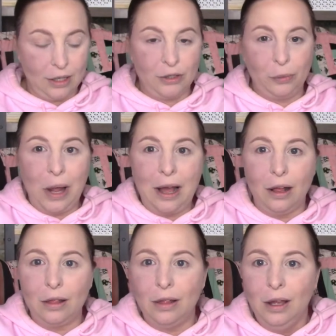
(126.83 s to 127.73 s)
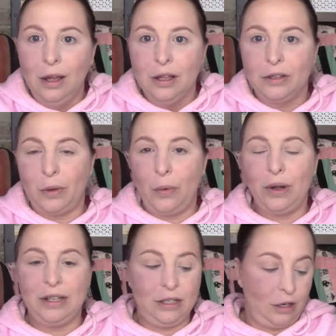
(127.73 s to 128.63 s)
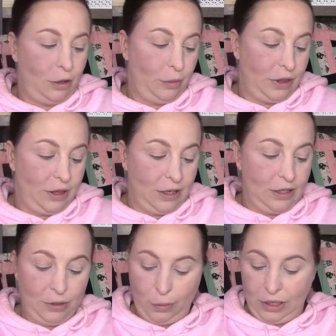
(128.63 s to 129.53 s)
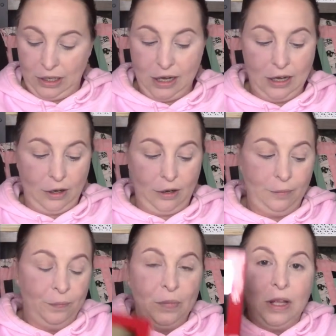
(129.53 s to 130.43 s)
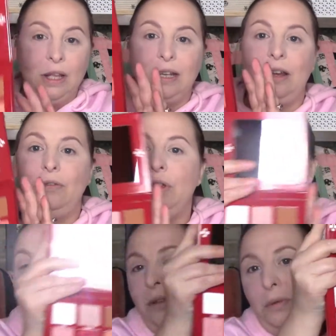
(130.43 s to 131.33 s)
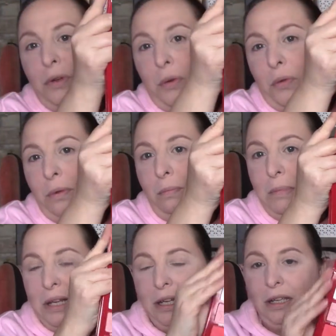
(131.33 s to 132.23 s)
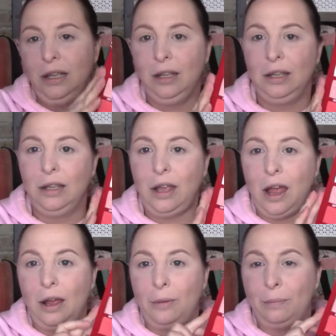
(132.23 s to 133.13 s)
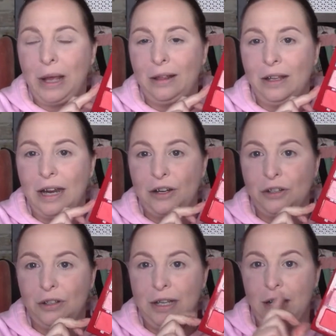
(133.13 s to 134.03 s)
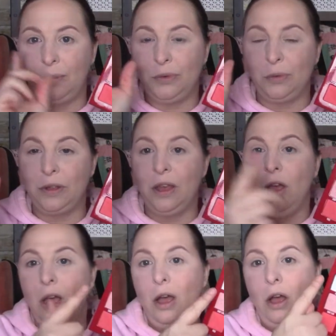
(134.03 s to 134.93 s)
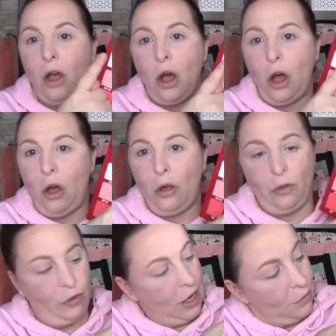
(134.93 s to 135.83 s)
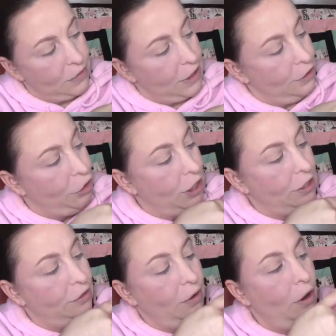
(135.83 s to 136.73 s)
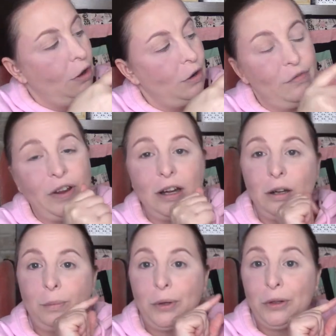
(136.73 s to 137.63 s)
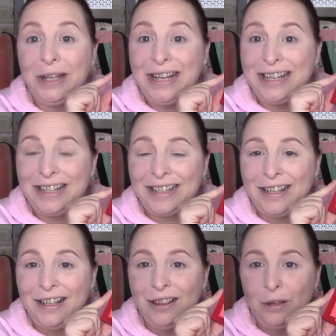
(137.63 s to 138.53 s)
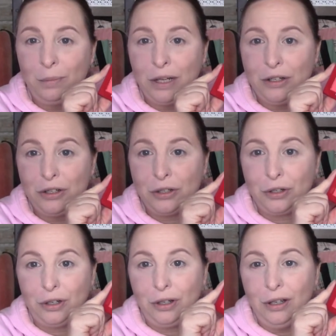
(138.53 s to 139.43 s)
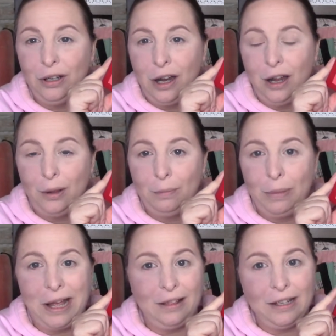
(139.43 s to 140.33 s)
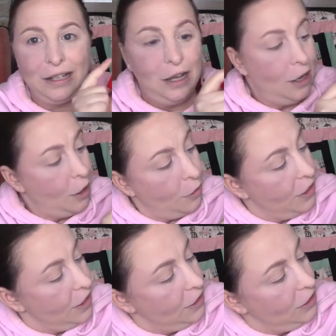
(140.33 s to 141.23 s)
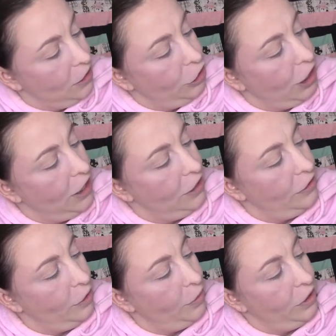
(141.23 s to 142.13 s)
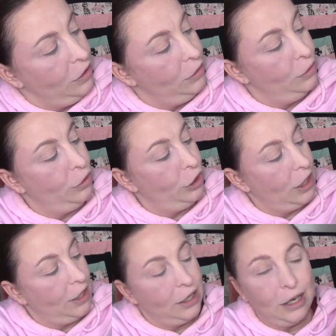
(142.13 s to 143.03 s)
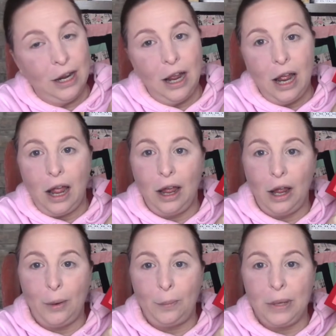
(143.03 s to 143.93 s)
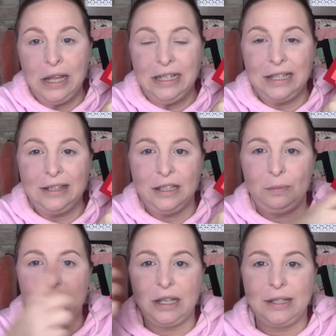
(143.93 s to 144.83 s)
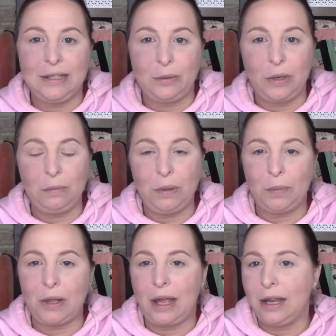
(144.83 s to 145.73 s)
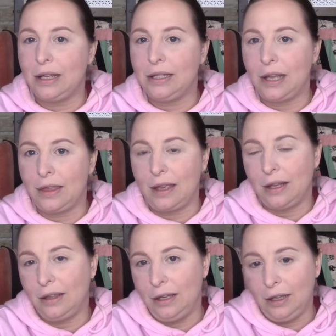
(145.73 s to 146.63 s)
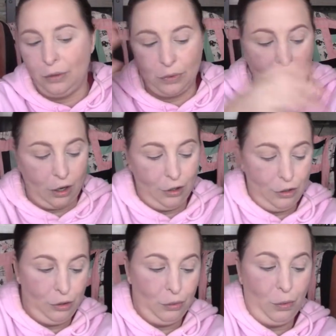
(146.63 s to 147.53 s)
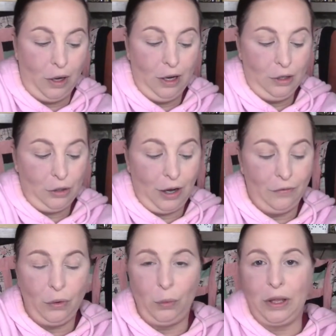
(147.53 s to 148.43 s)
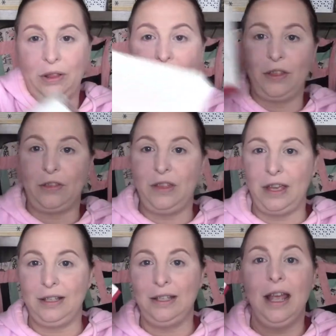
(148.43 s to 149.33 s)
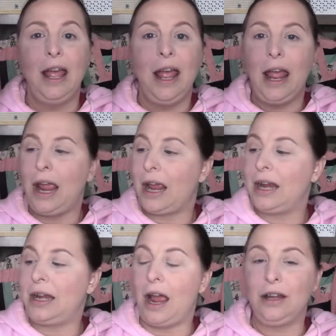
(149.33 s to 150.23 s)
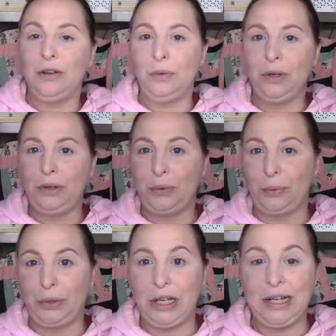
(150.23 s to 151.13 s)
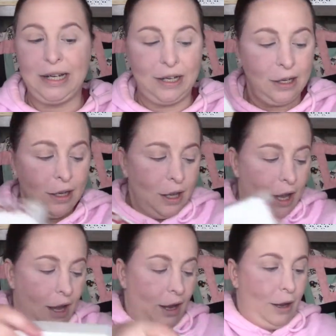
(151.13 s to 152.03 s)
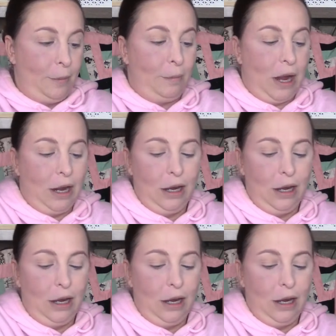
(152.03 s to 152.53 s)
as well. So I want to start with this one here. Now, if you guys don't know, the mini um, palette actually comes with all the outside shades are available in the Blood Sugar um, palette. This shade is the only new shade. Um, he did this because so many people had said that the it was hard to travel with this. And I do agree. Um,